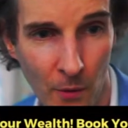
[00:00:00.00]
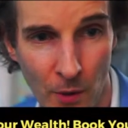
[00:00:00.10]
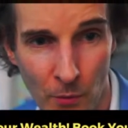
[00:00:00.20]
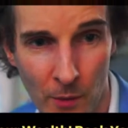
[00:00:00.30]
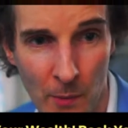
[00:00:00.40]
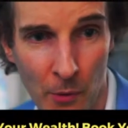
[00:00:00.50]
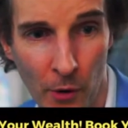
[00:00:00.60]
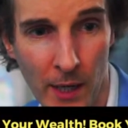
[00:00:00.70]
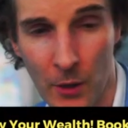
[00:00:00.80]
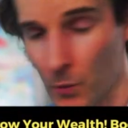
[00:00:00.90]
I wouldn't want to be
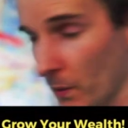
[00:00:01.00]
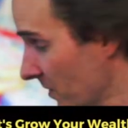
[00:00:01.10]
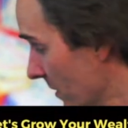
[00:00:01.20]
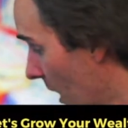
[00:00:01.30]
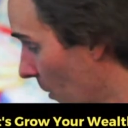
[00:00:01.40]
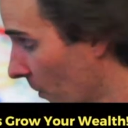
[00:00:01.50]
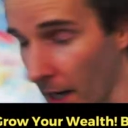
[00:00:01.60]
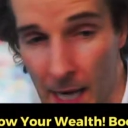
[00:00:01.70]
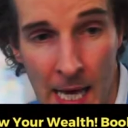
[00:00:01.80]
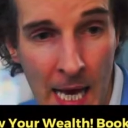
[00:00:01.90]
blocking out Winston now, would I?